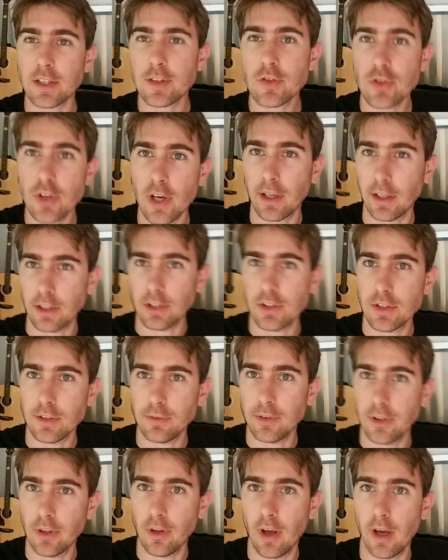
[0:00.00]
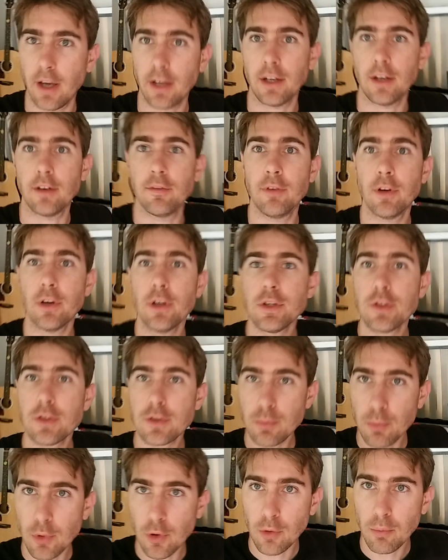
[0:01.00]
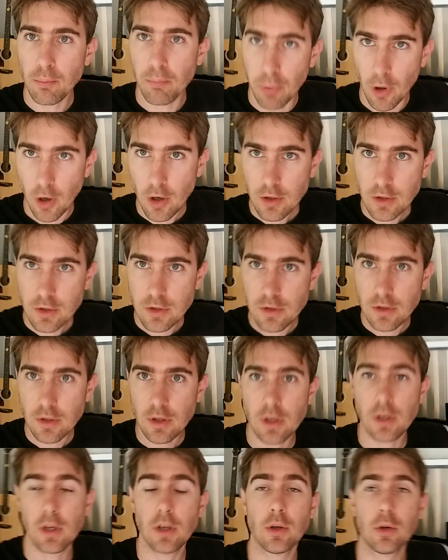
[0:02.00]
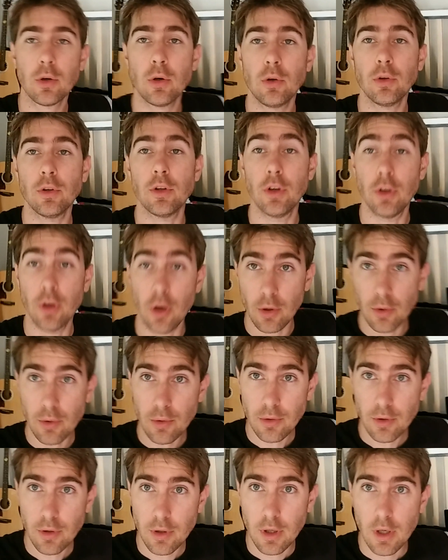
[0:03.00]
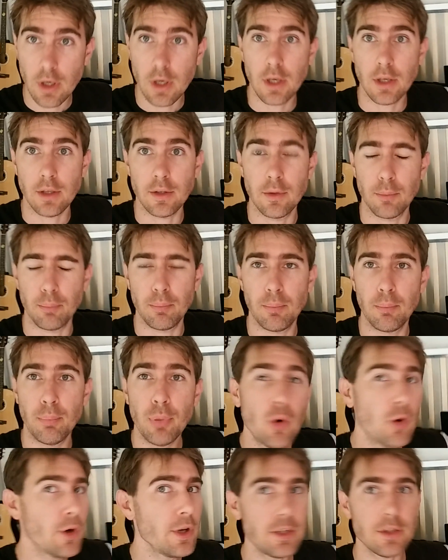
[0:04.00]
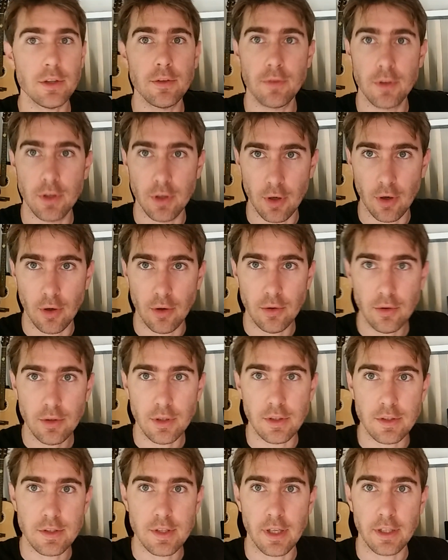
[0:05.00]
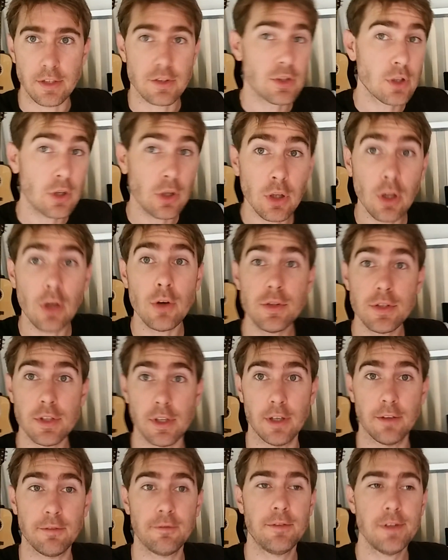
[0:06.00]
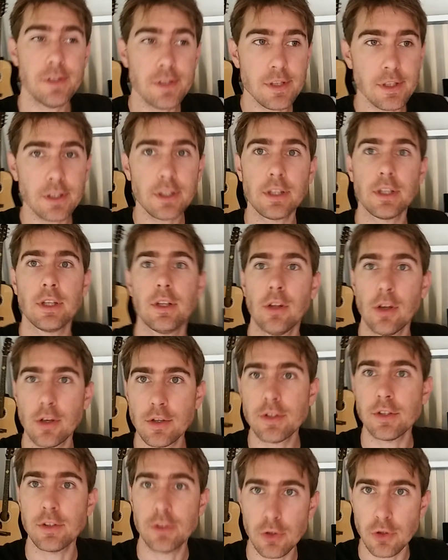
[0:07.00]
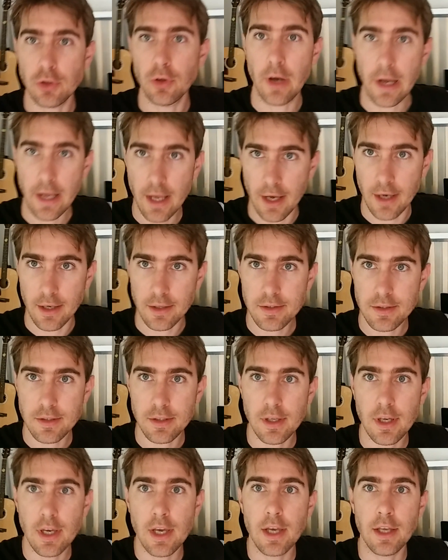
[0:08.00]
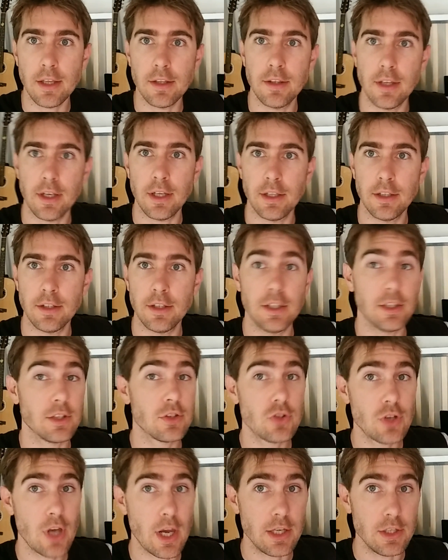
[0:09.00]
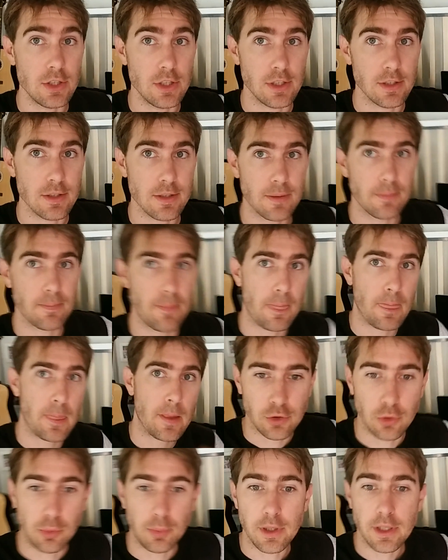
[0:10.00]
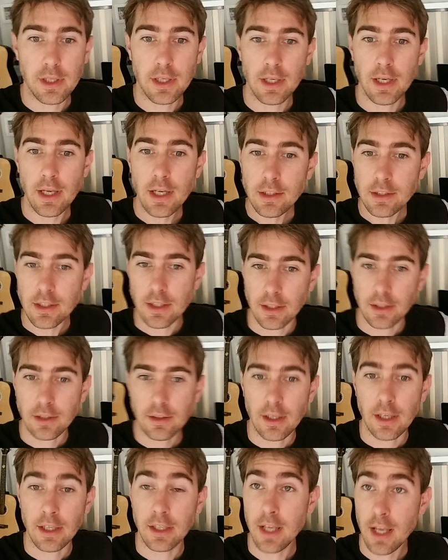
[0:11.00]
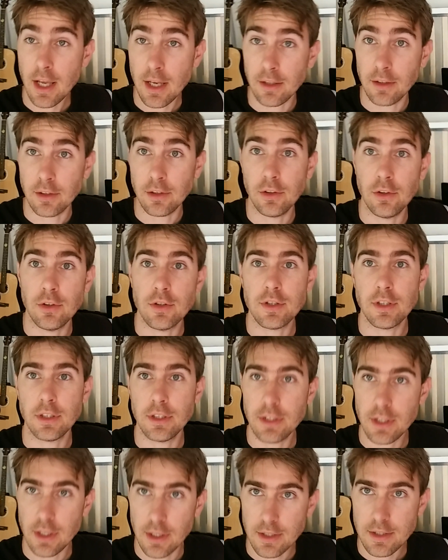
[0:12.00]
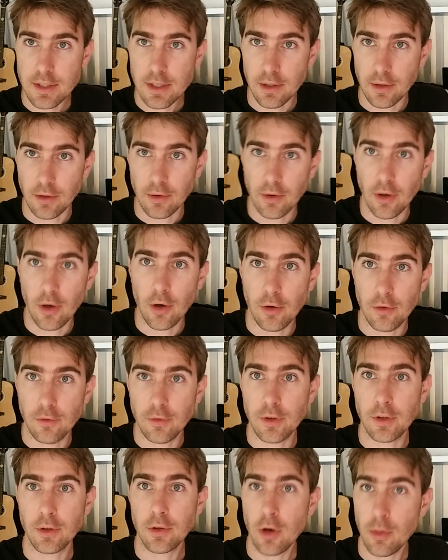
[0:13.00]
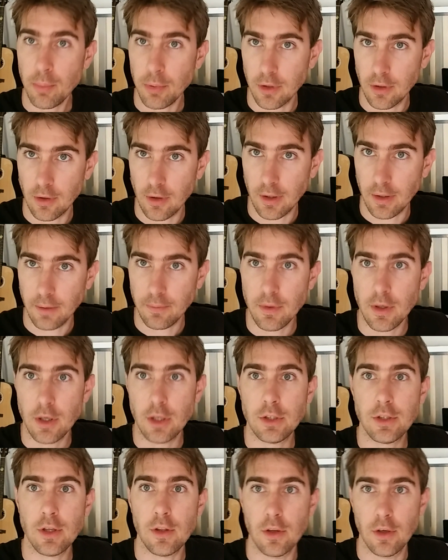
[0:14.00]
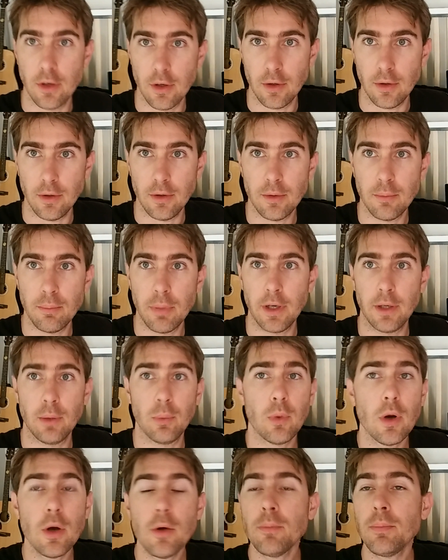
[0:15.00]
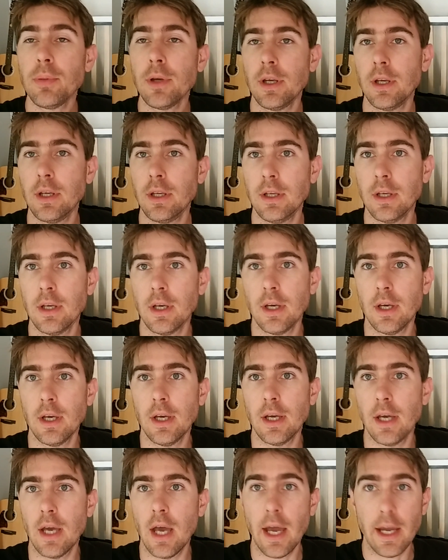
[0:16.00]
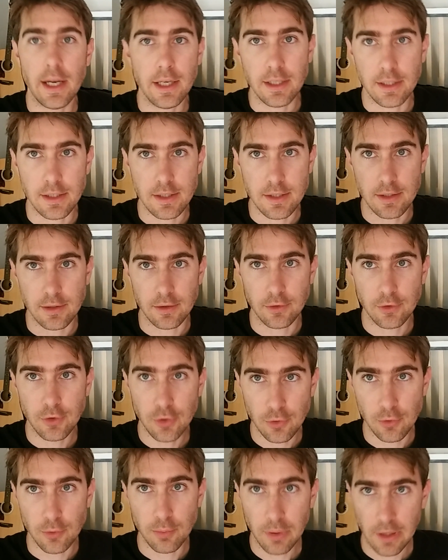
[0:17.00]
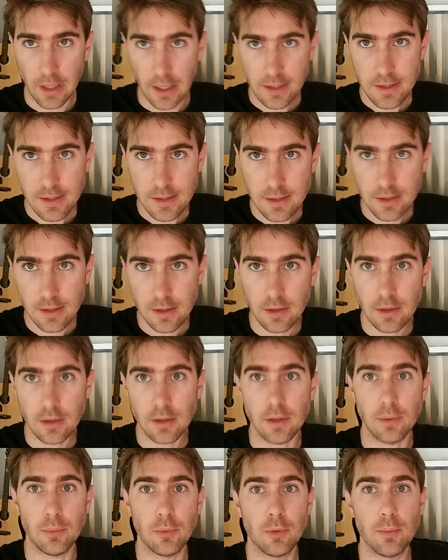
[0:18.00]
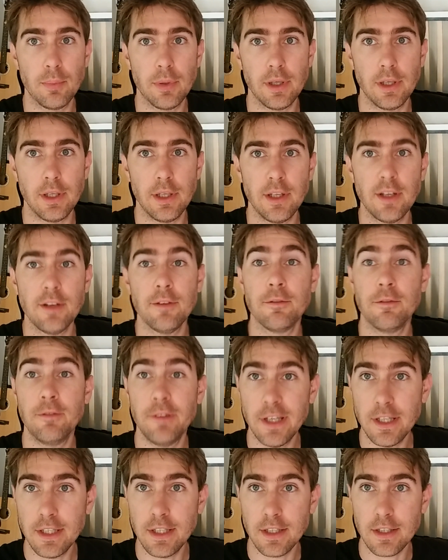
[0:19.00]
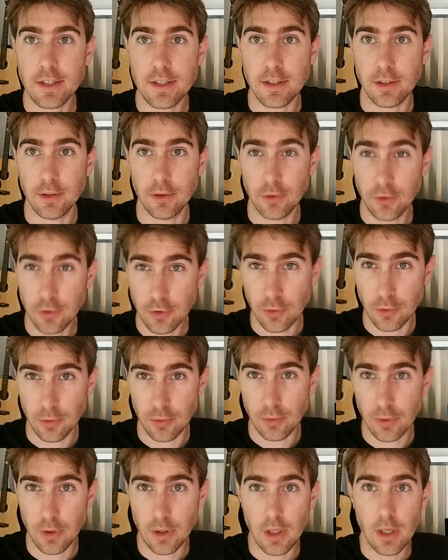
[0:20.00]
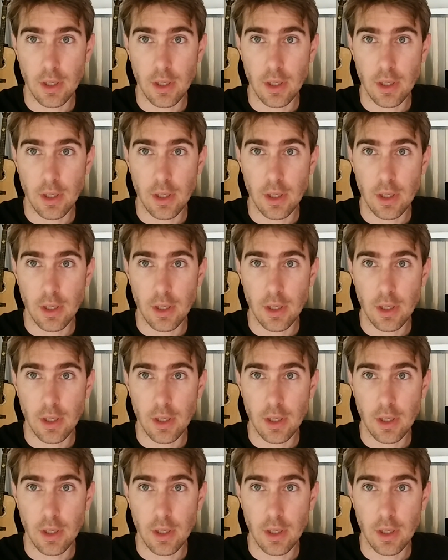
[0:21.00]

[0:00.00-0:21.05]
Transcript: exchange, if you like, a very small box called a node. The point of the node is that it's closer, physically closer to your house than the exchanges, You'll be connecting, again, using DSL over the copper line to the node, but it won't be ADSL 2 plus, it will be VDSL 2.